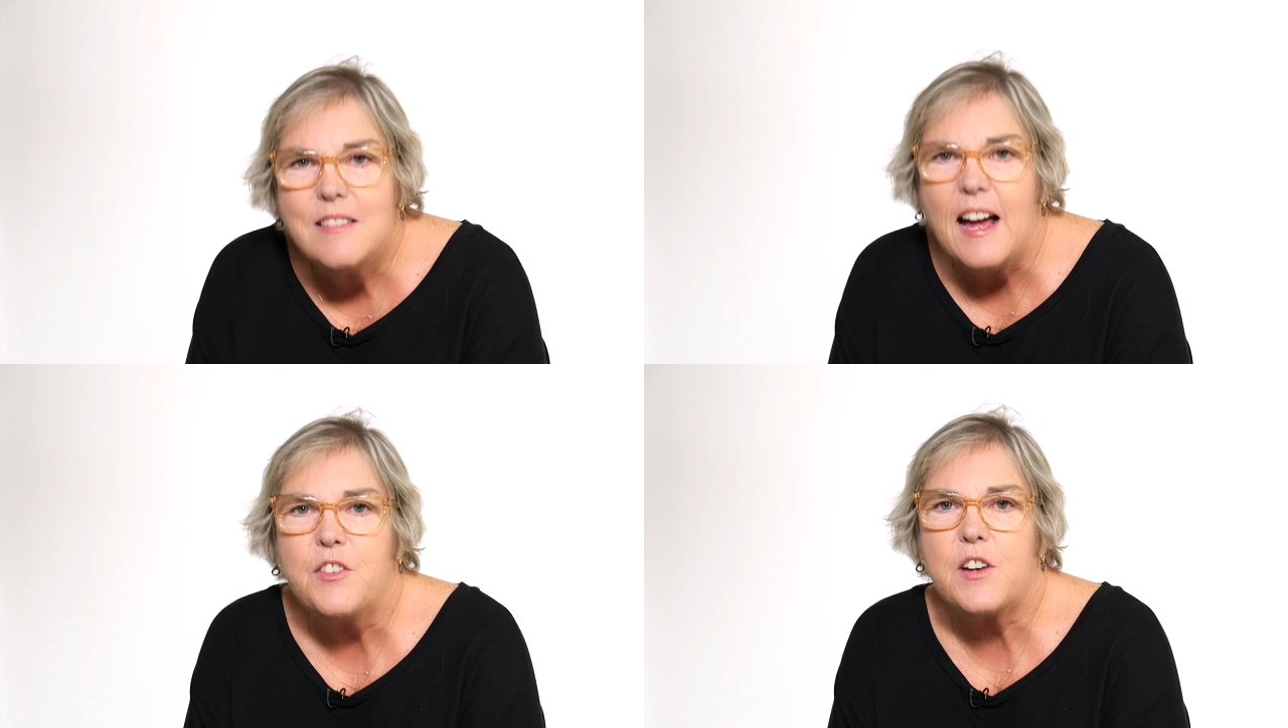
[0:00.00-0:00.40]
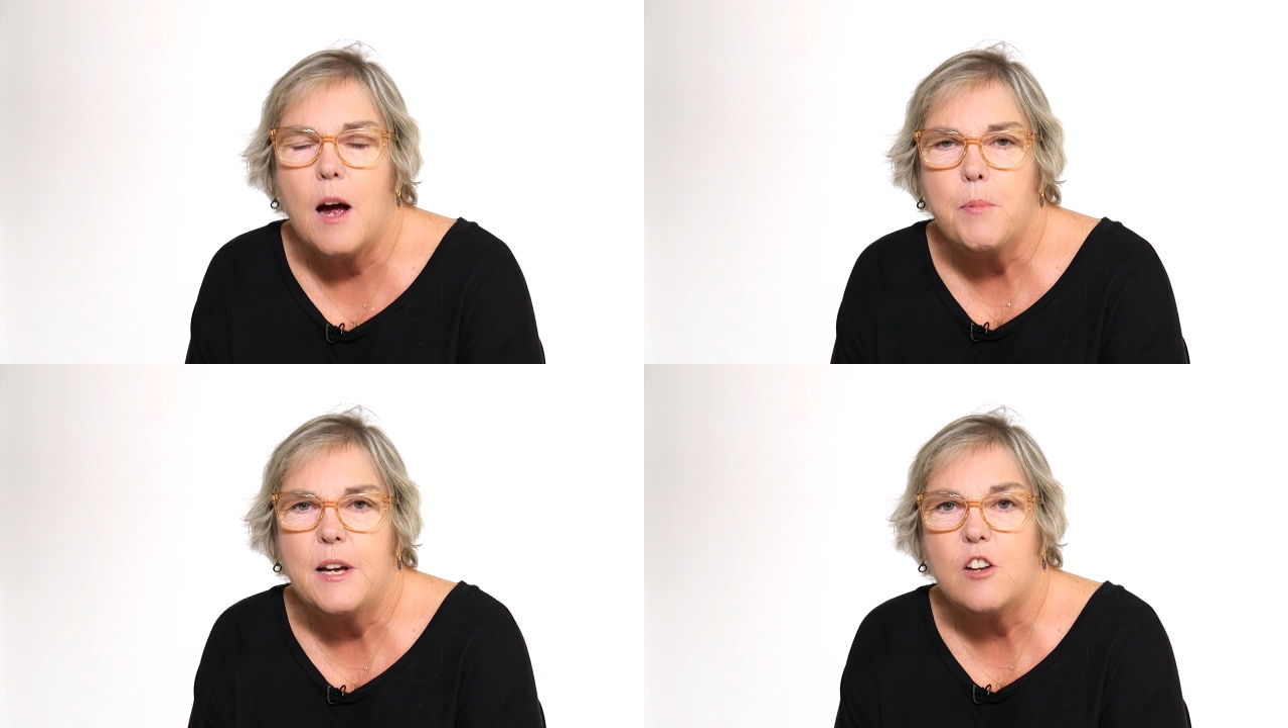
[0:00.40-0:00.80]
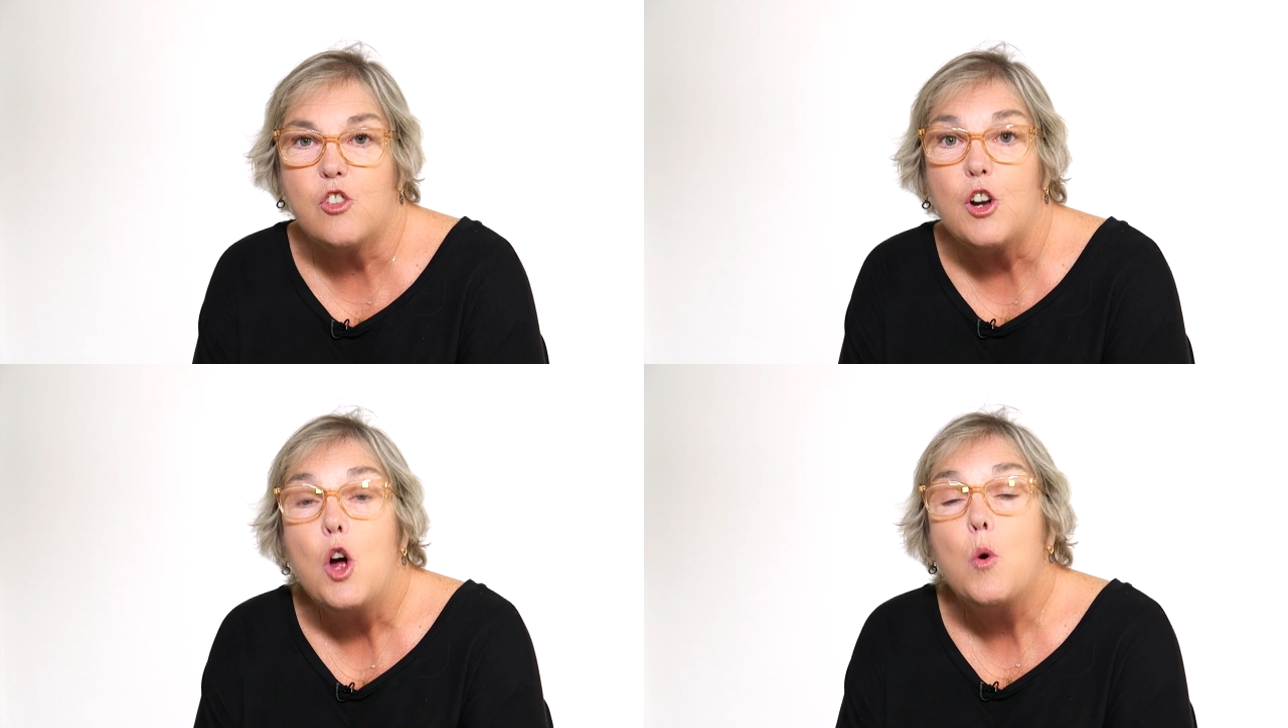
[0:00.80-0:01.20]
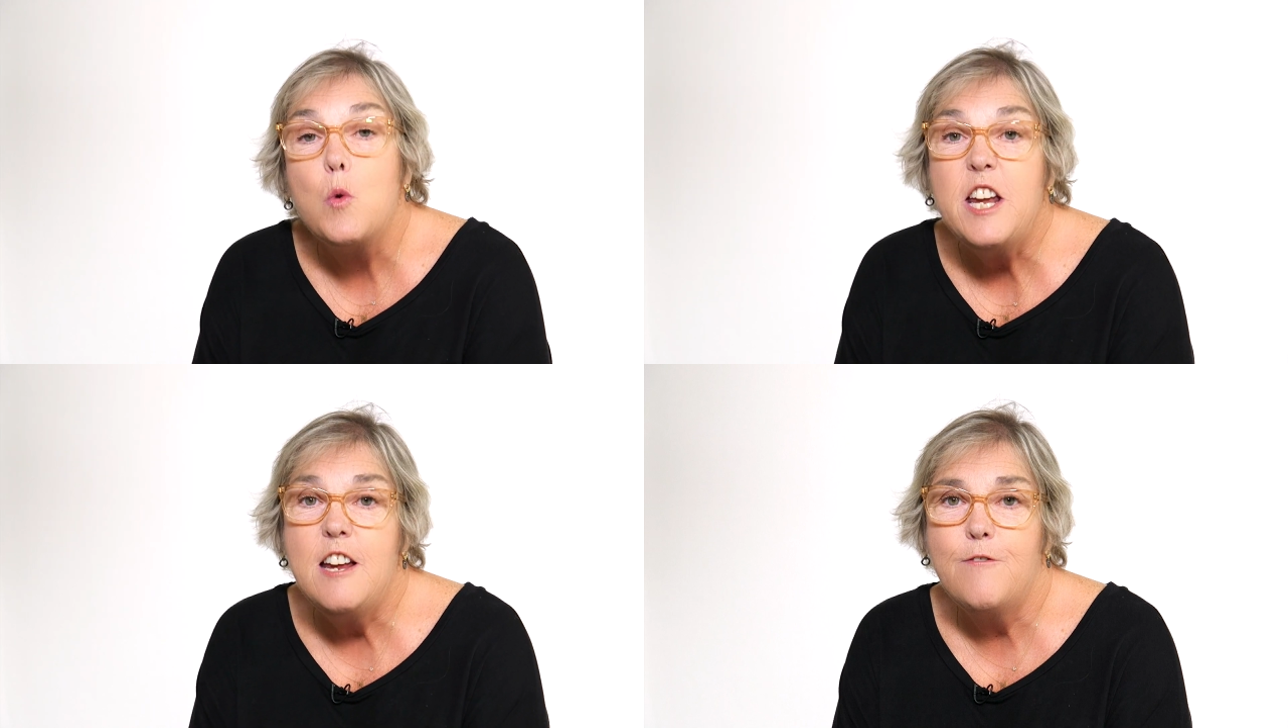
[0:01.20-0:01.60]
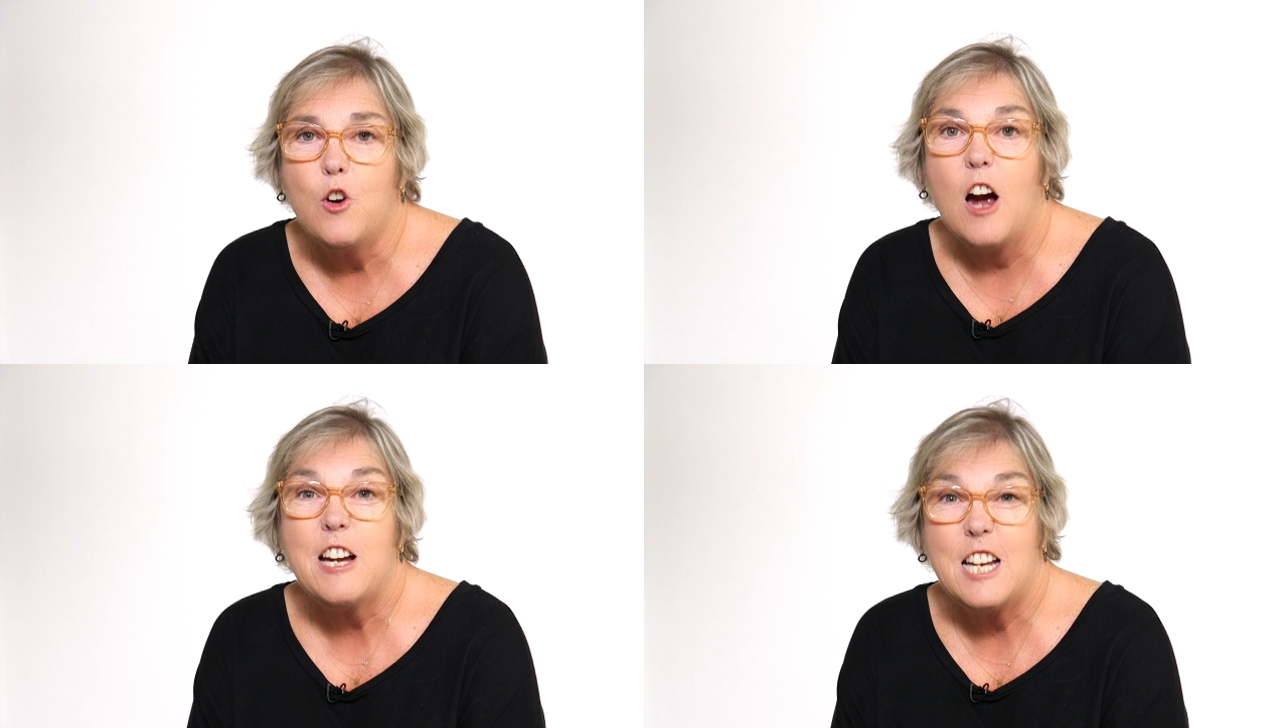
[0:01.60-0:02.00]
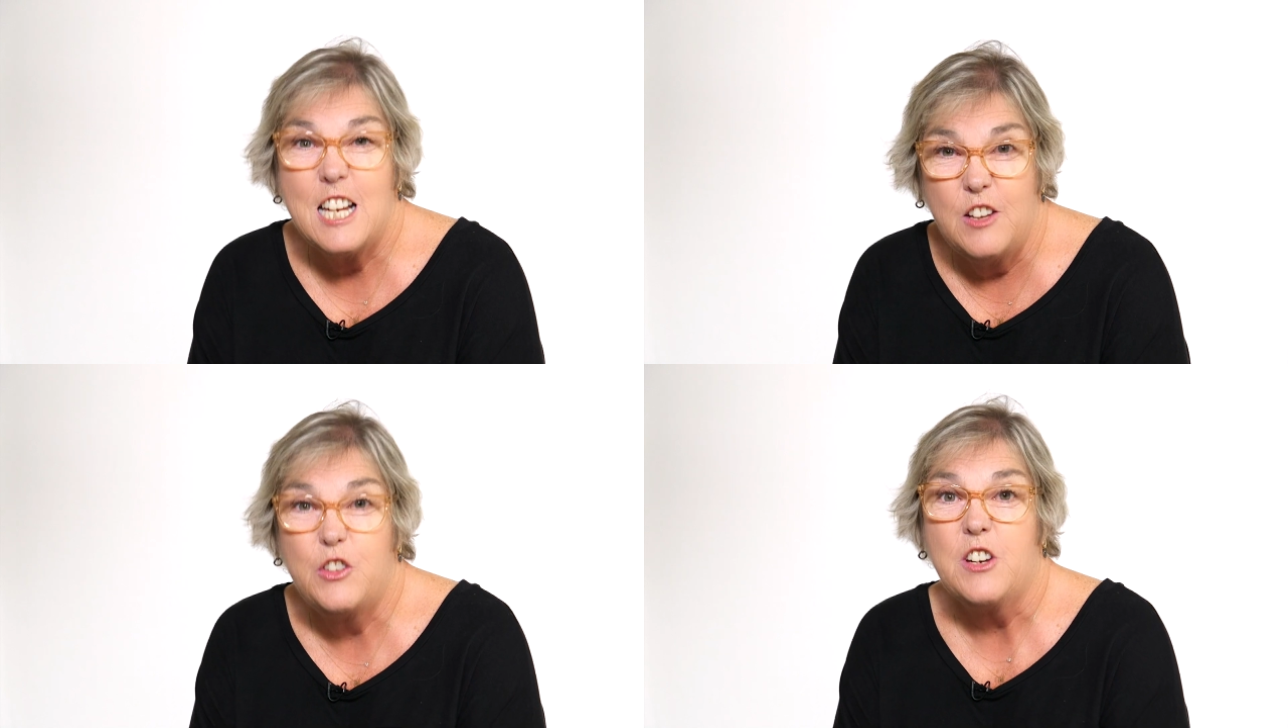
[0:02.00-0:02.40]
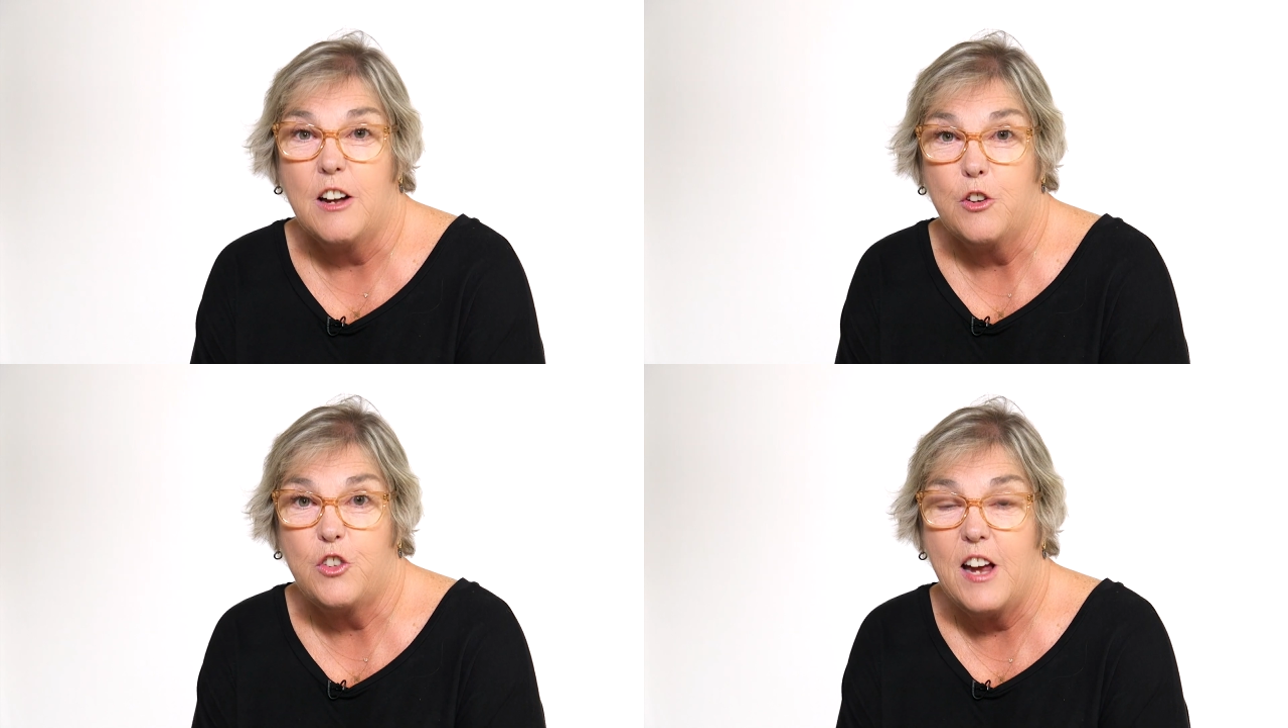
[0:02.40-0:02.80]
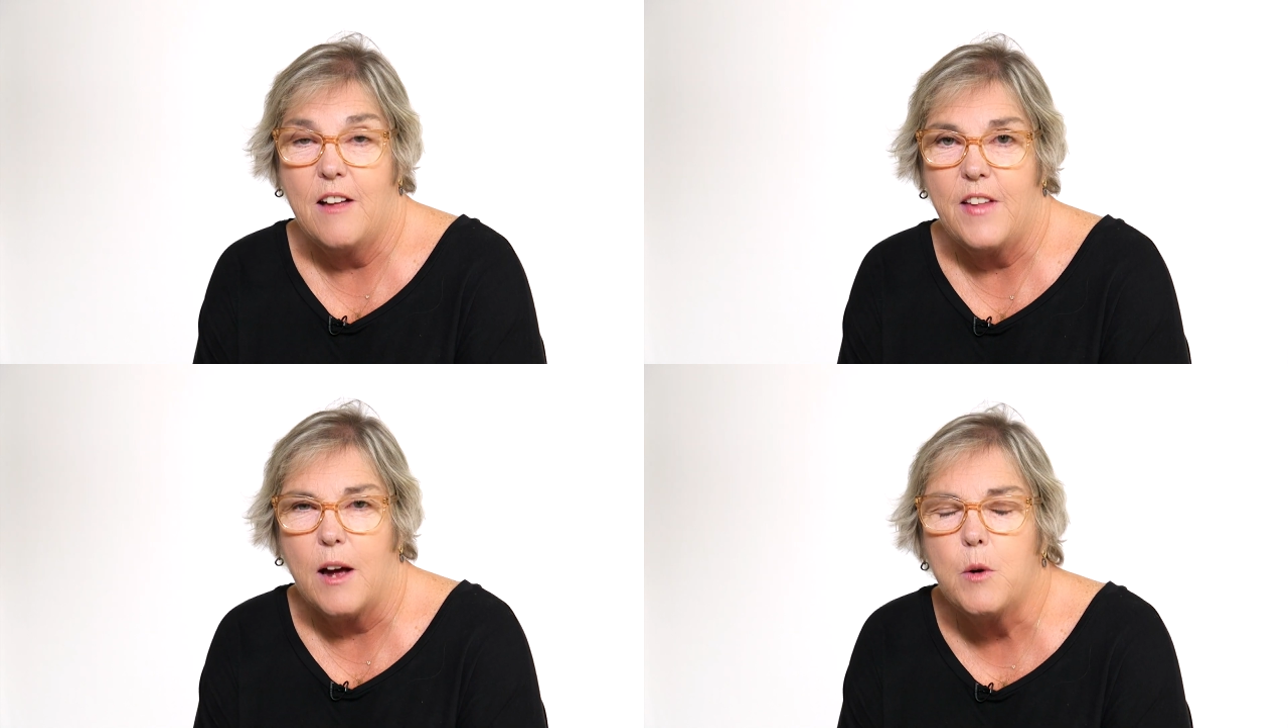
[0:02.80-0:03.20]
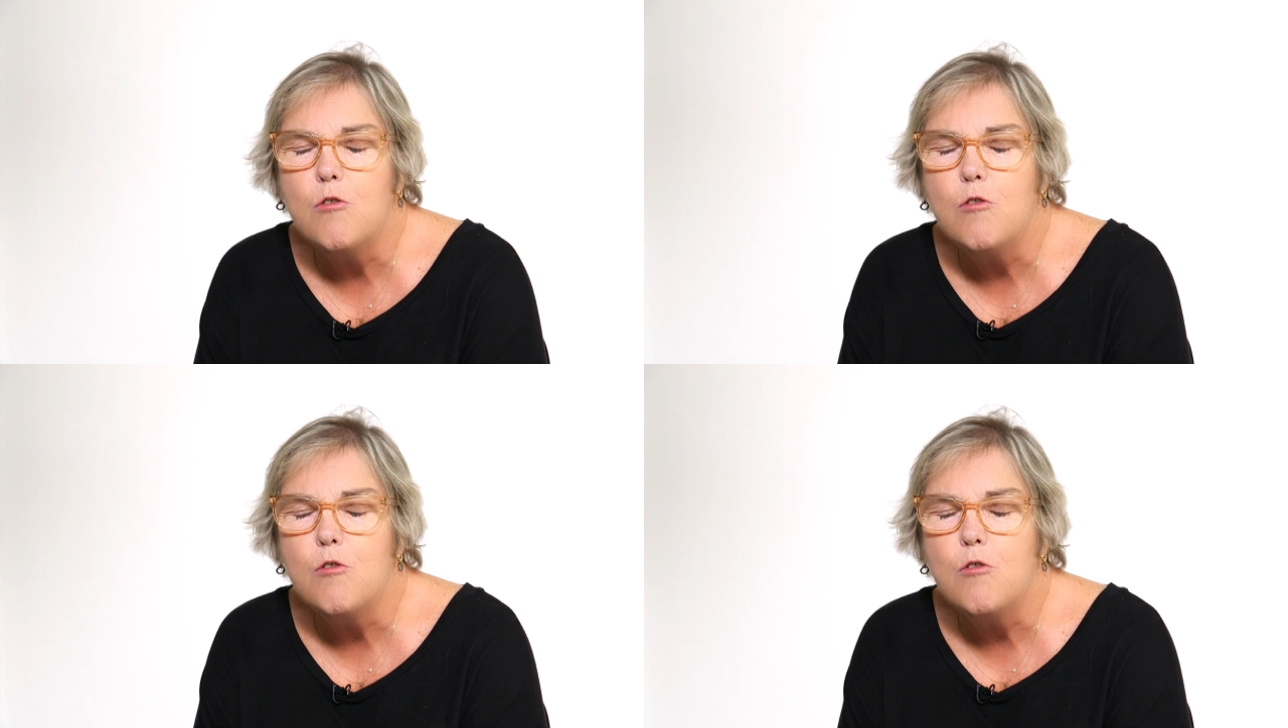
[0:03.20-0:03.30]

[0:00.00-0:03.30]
That's comprehension. We need for our kids to understand that.